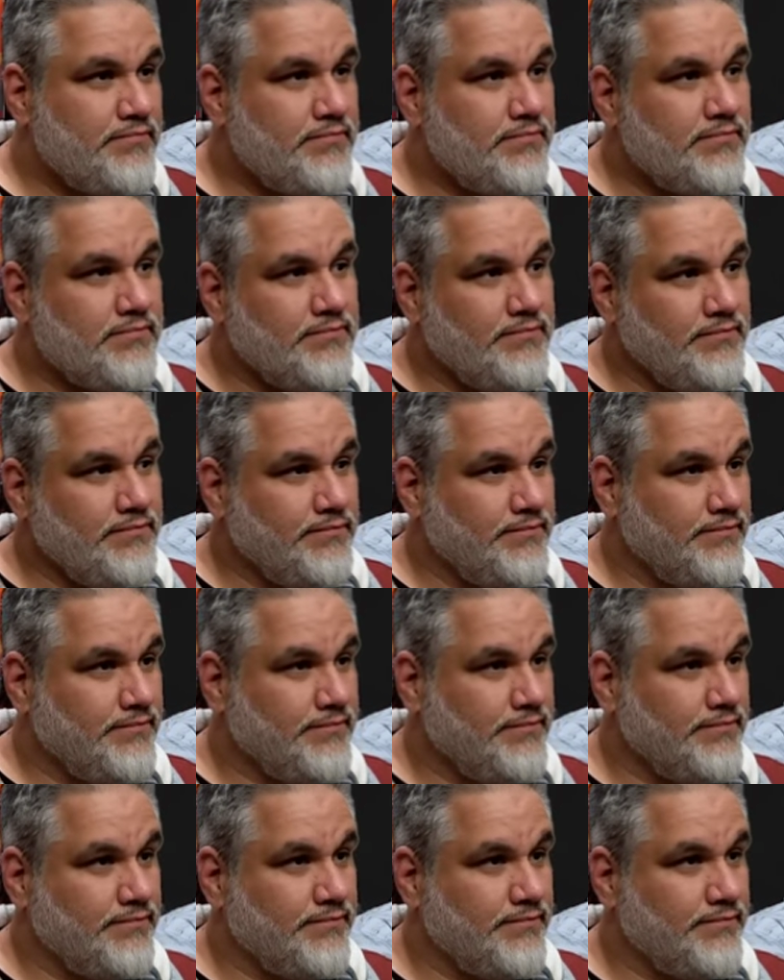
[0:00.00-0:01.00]
They did not
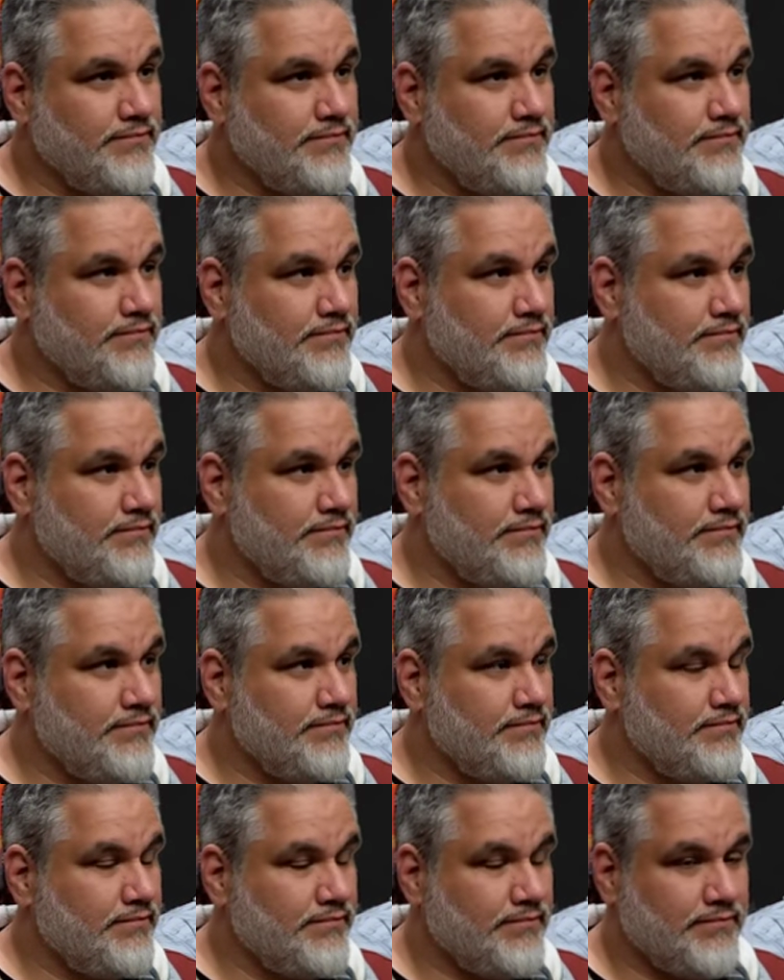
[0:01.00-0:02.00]
deck themselves,
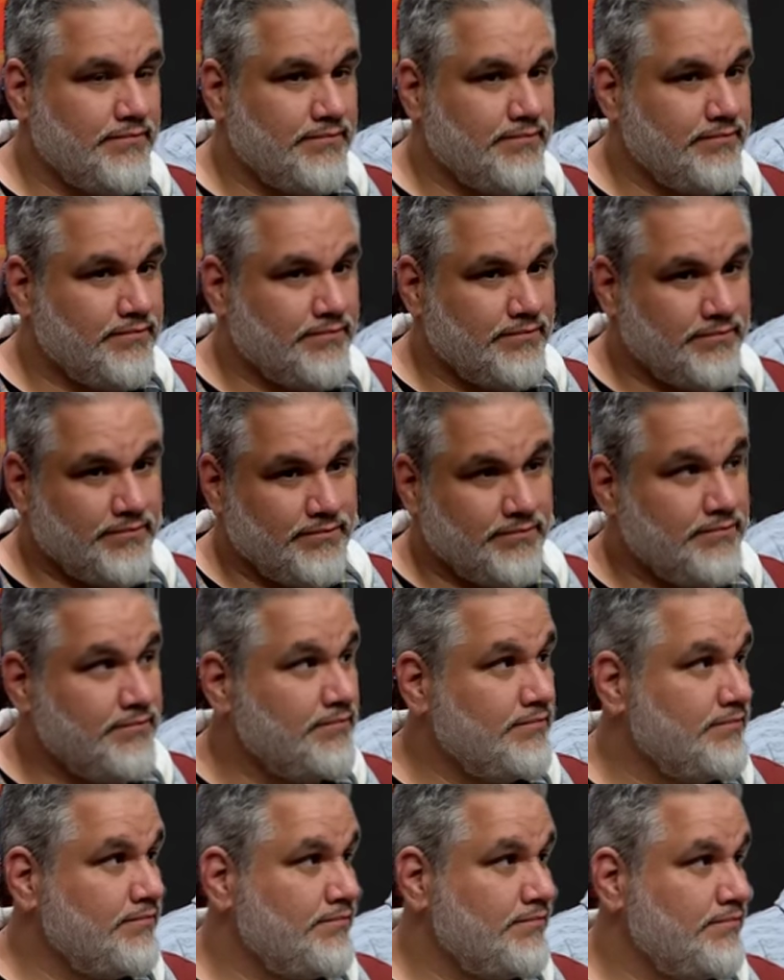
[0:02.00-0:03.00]
so
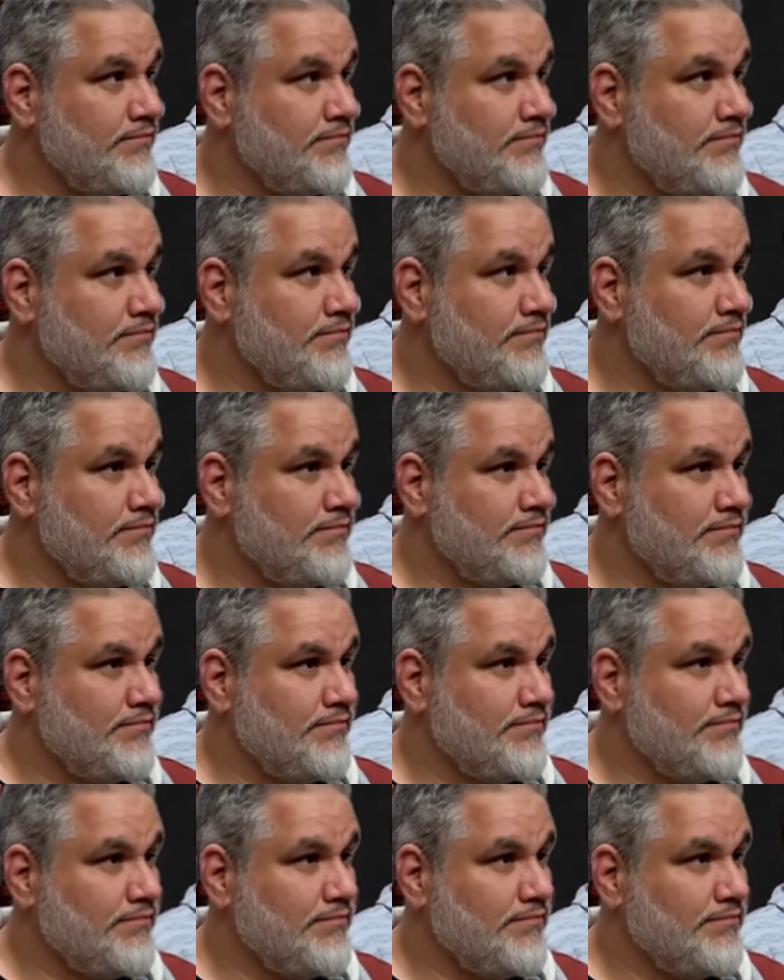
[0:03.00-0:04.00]
that didn't quite
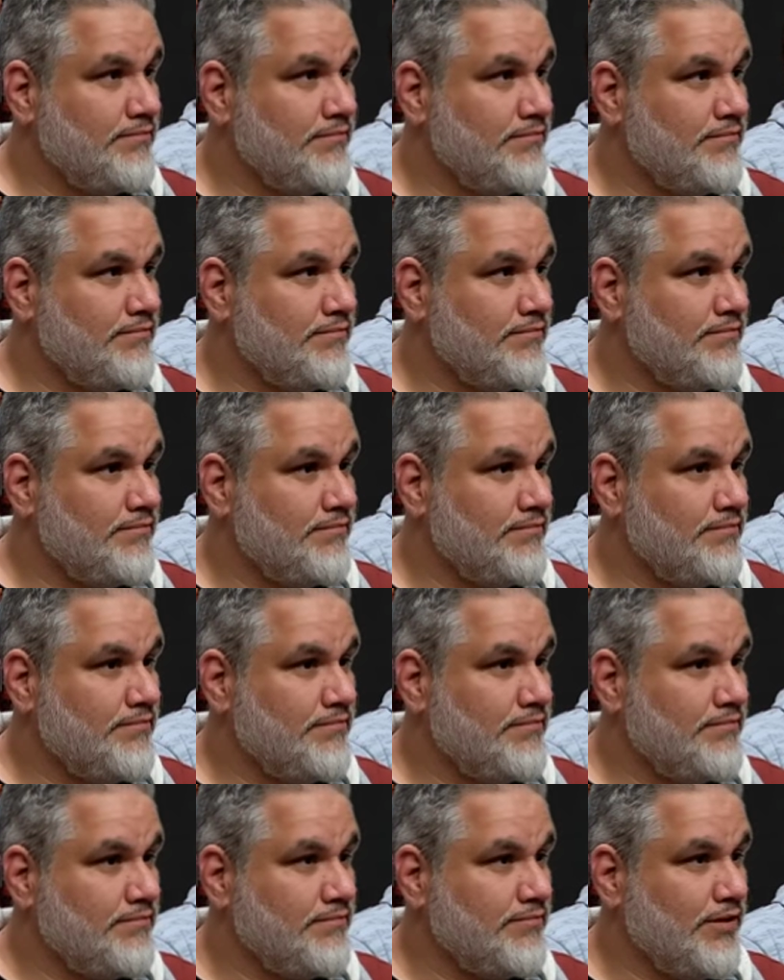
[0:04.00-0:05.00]
work.
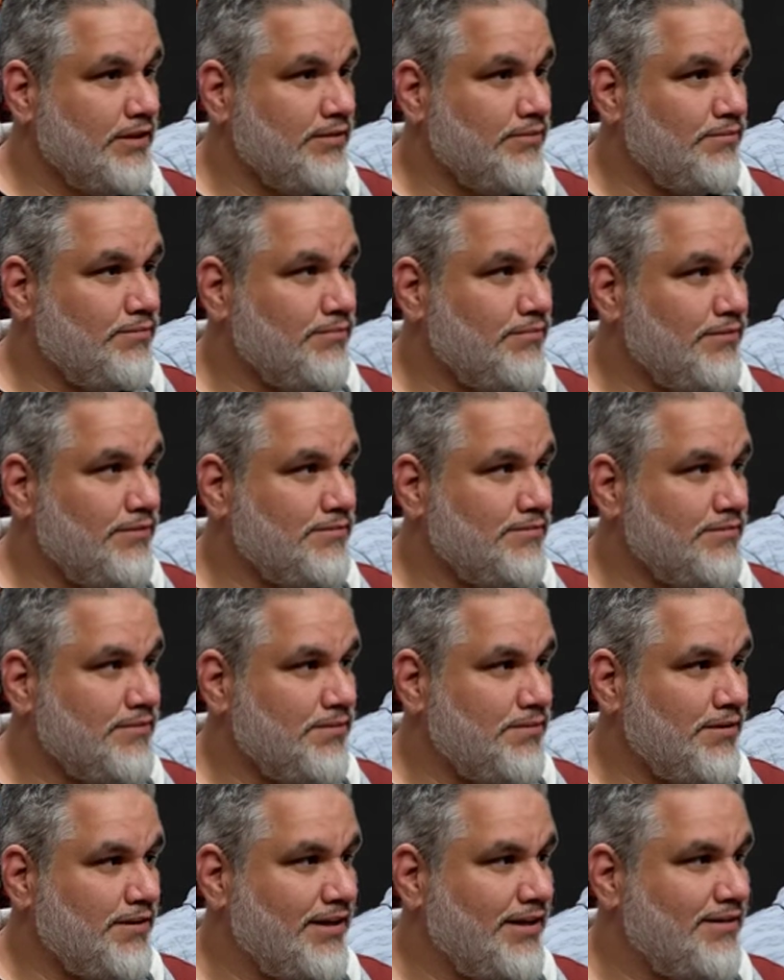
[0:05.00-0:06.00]
Well, w
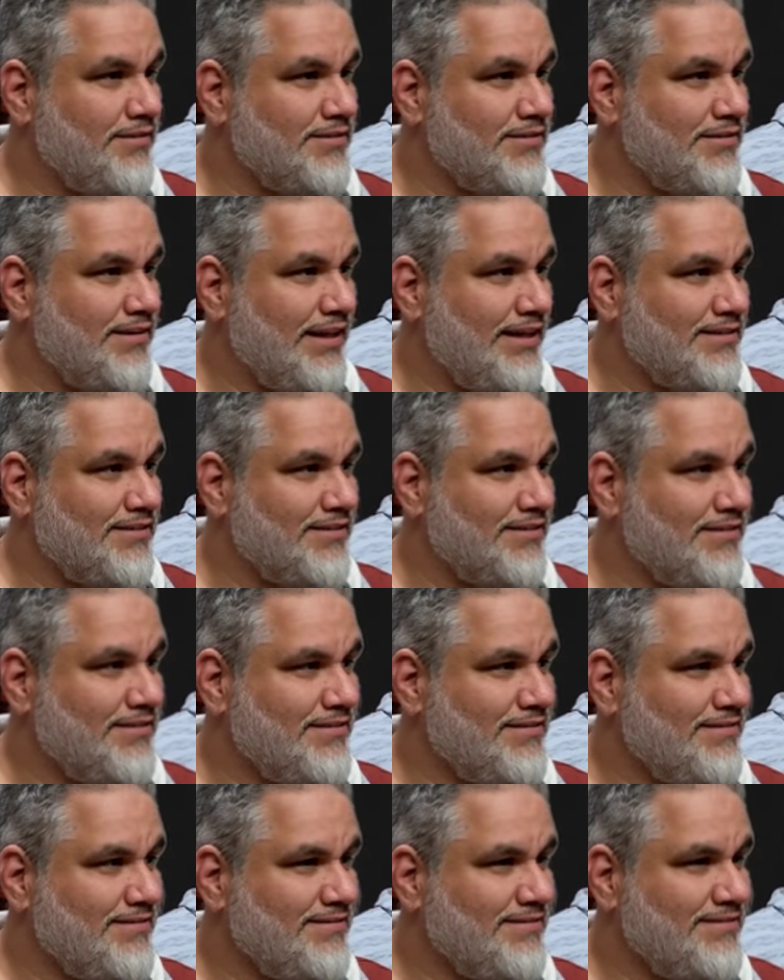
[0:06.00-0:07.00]
were they going through that turn?
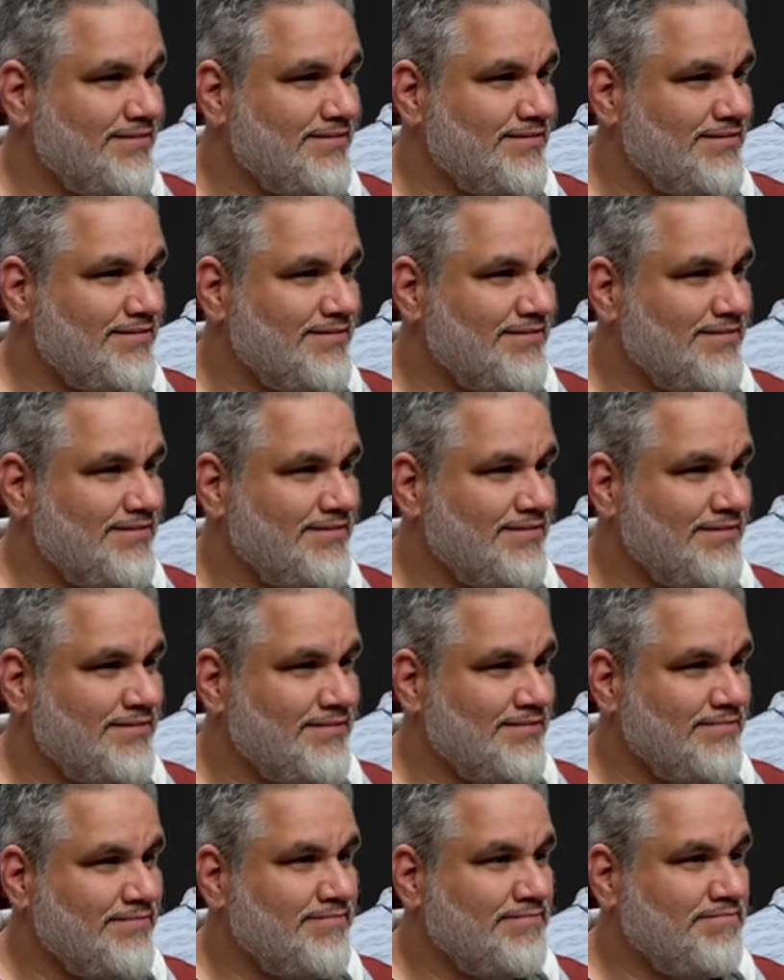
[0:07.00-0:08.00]
Maybe.
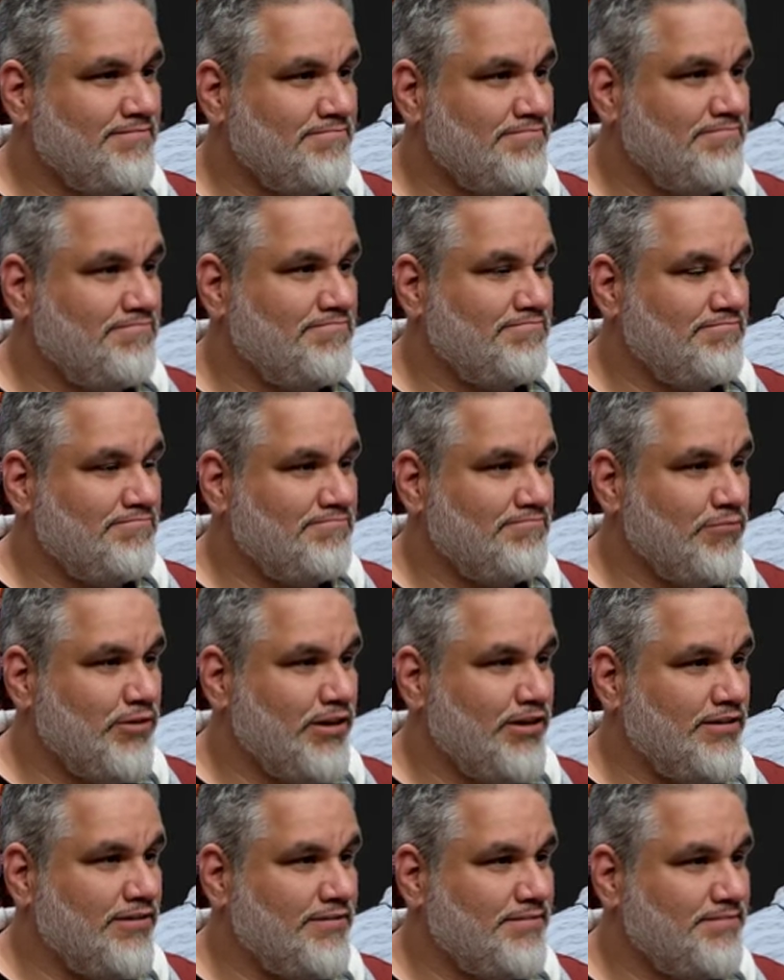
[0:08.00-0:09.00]

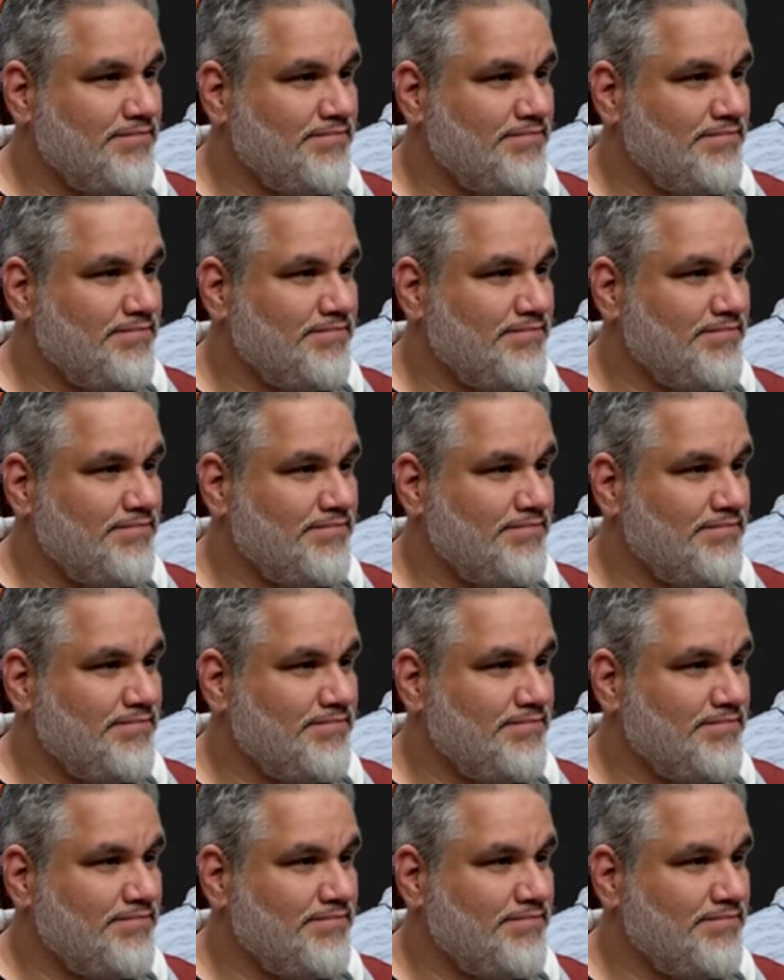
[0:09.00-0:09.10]
Weird.